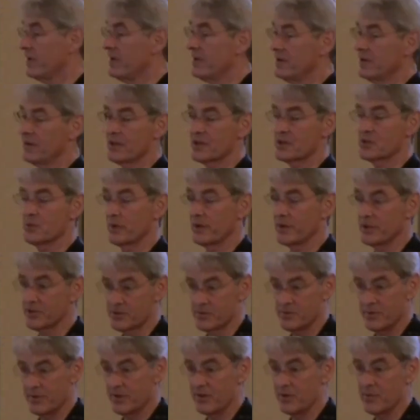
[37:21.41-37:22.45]
In intellectual
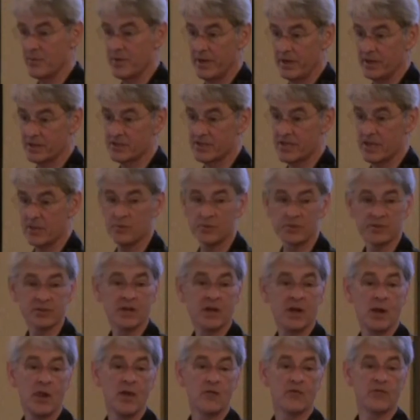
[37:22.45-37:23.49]
history, there are many examples.
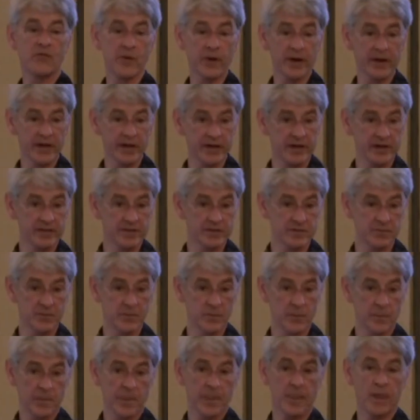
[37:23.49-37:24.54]

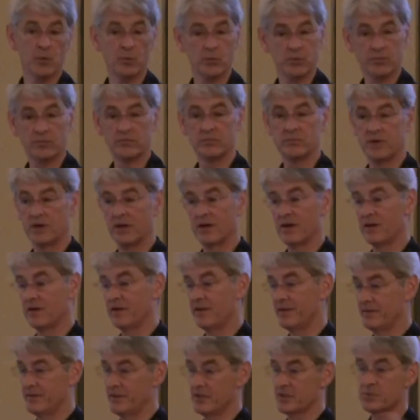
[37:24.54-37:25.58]
Freudianism uh,
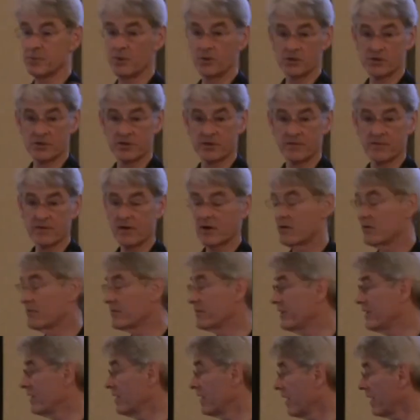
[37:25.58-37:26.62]
and the expulsion of Carl
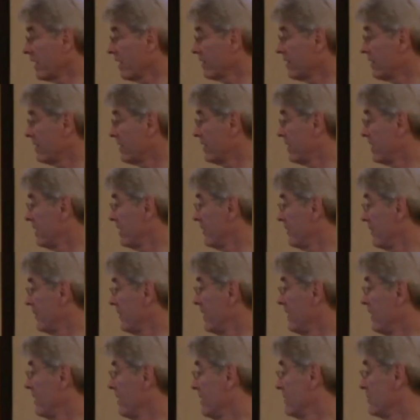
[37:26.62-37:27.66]
Jung um,
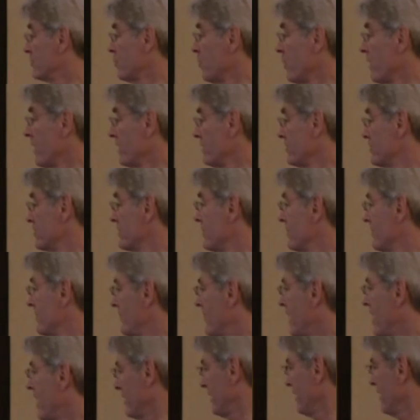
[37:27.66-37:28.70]
is one
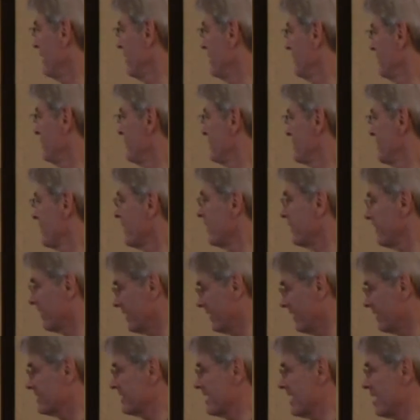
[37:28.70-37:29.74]
highly
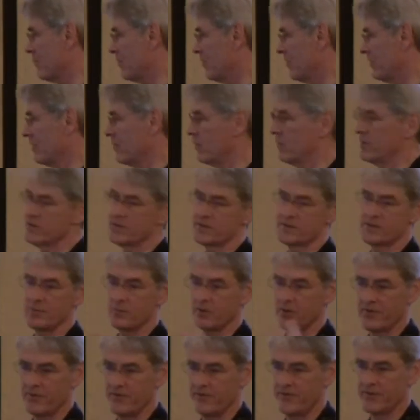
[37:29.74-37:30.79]
significant example. There were
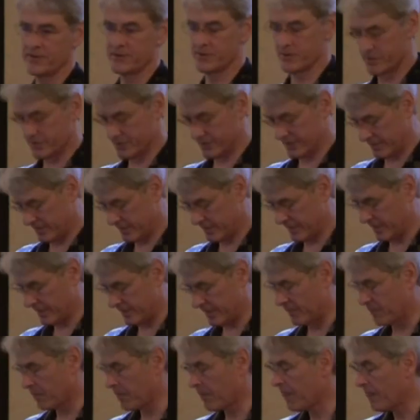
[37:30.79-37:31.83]
similar fissures in the
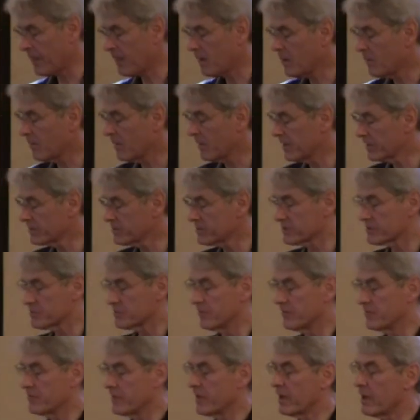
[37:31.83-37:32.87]
uh, Marxist
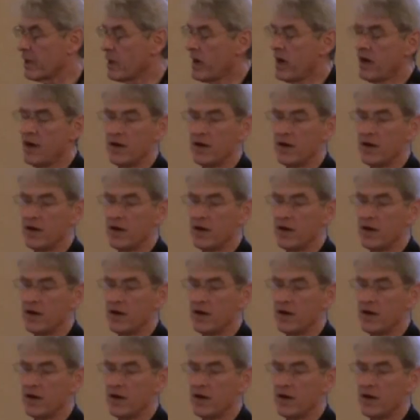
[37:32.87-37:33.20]
movement.